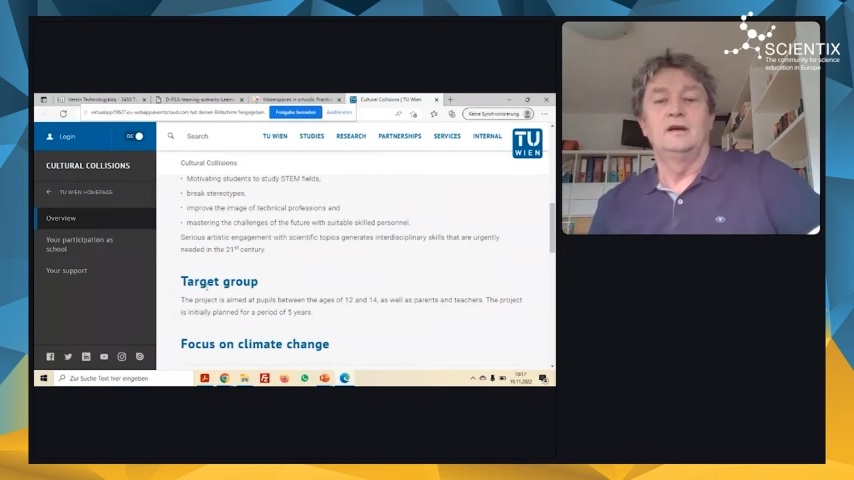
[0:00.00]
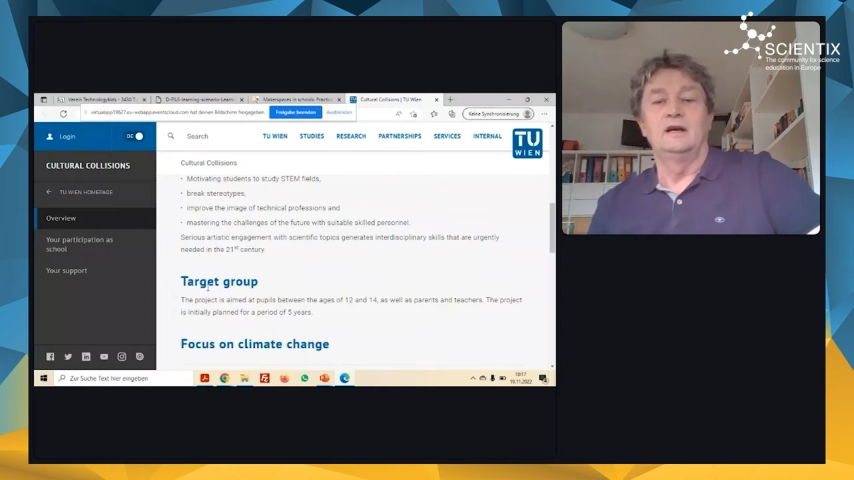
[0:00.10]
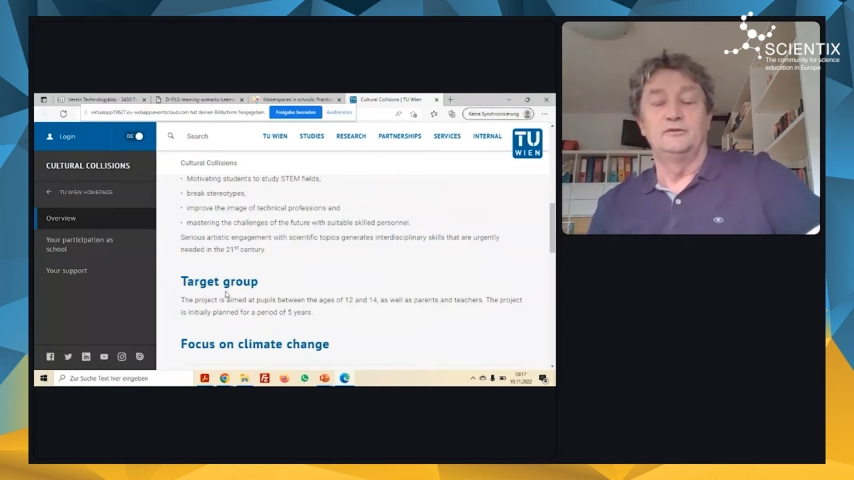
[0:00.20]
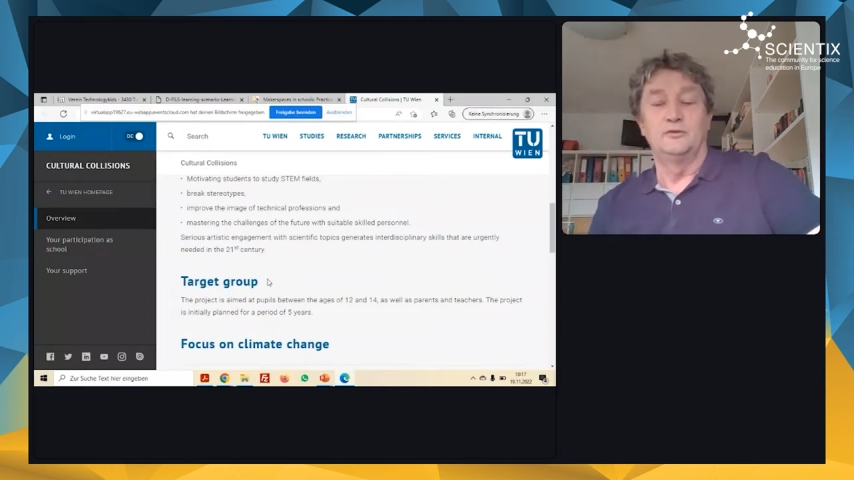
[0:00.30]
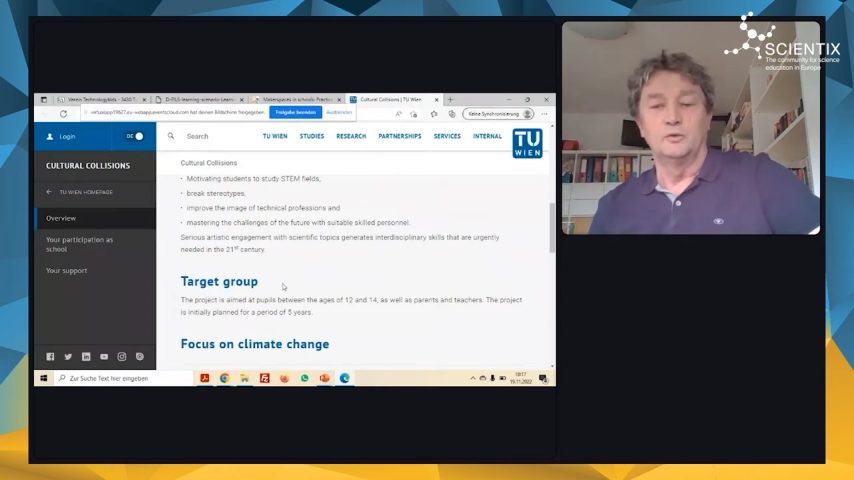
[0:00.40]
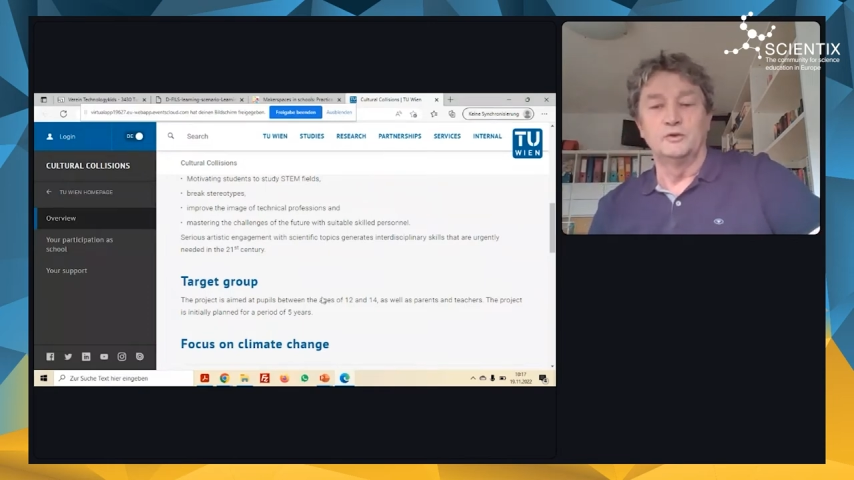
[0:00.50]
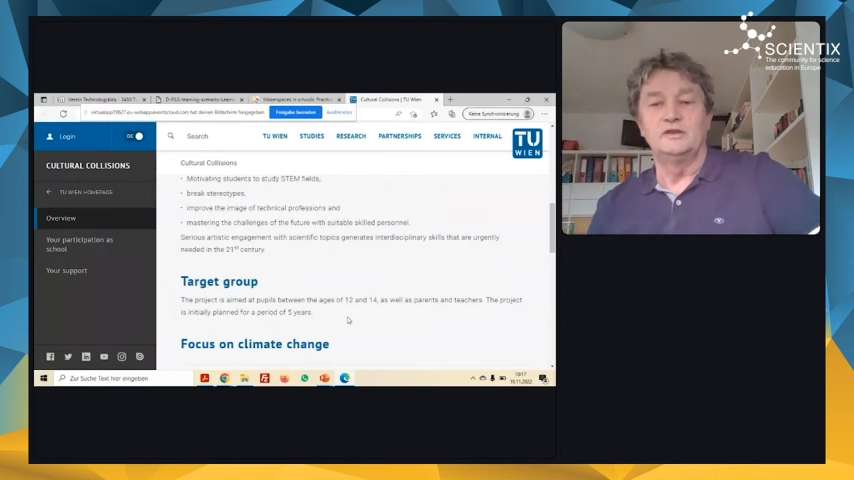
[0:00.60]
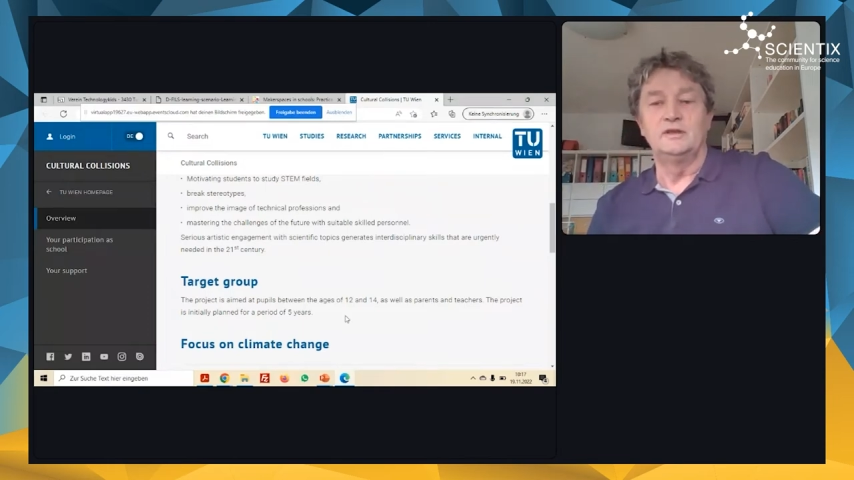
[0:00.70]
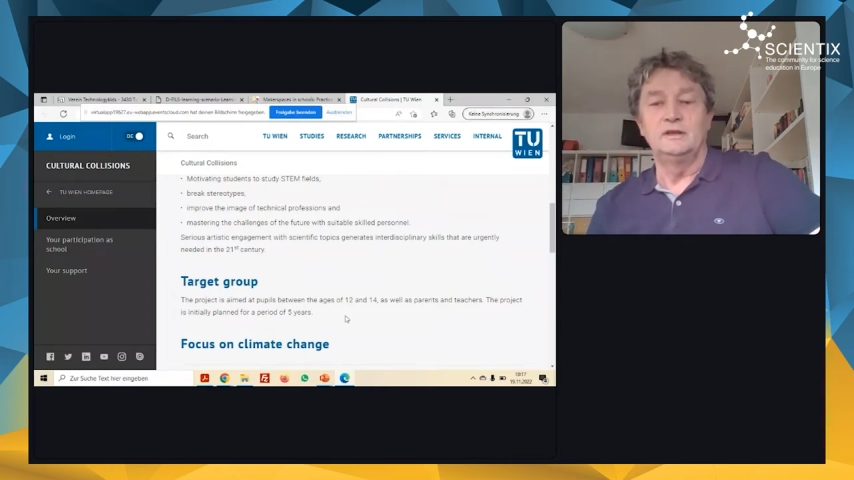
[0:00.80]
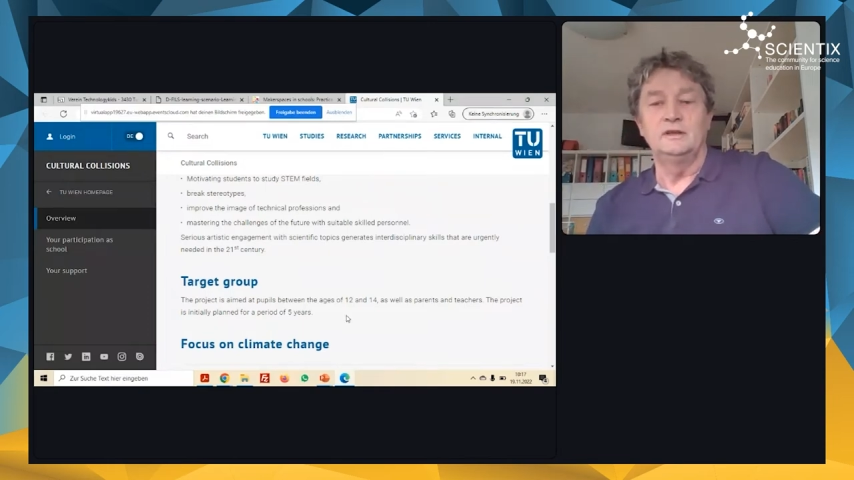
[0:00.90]
and
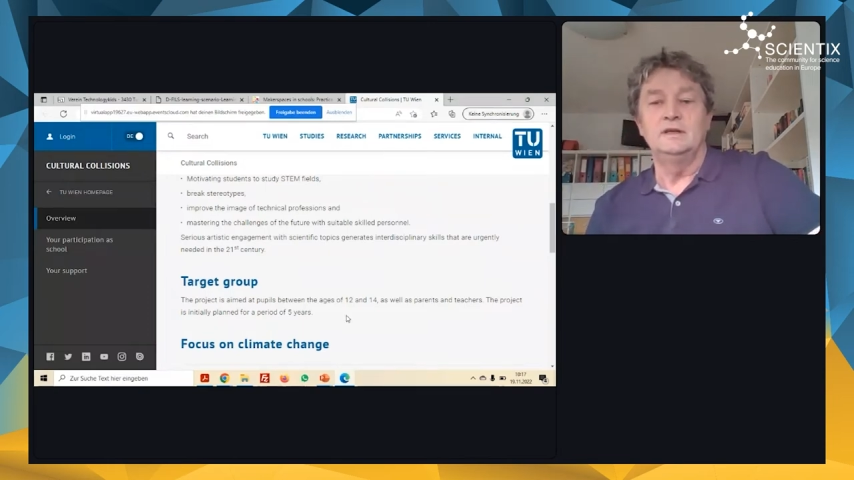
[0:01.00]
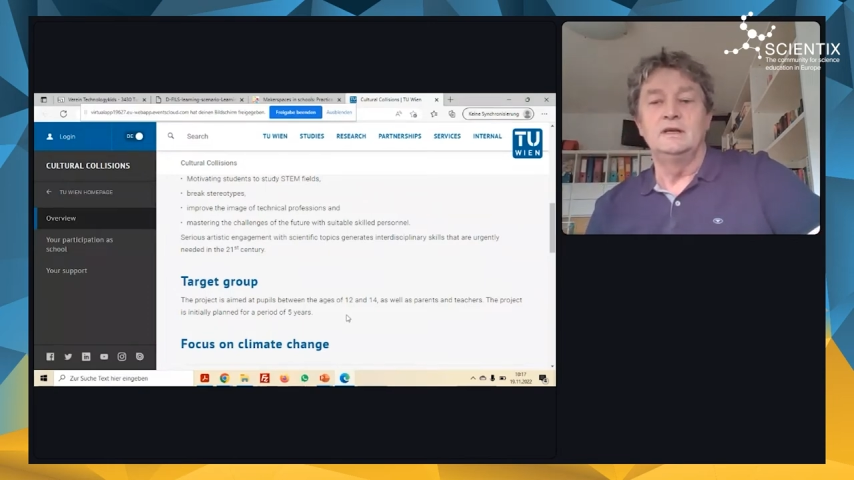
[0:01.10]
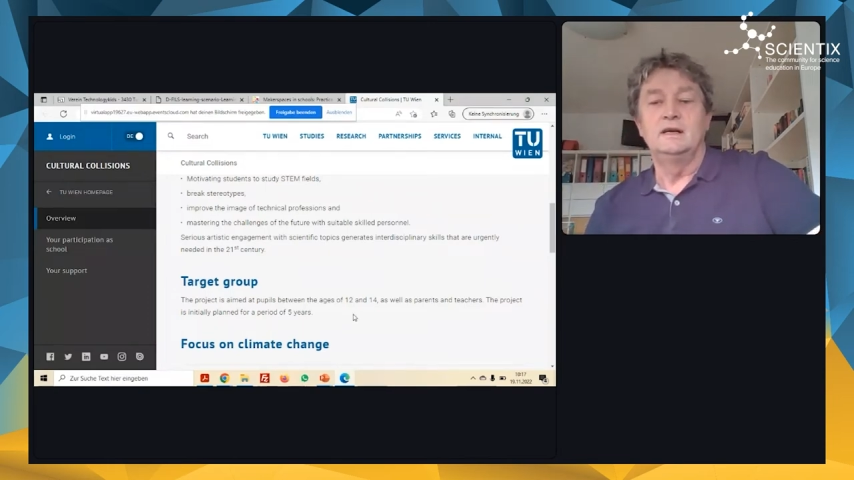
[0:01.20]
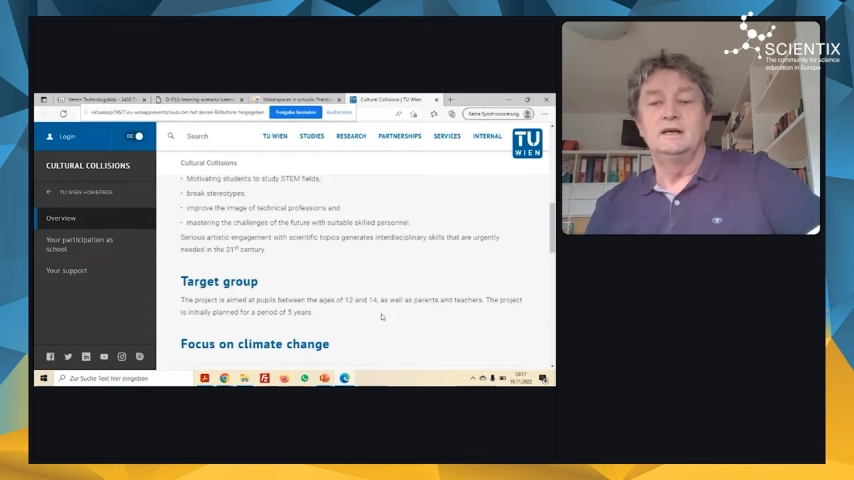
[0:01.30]
14.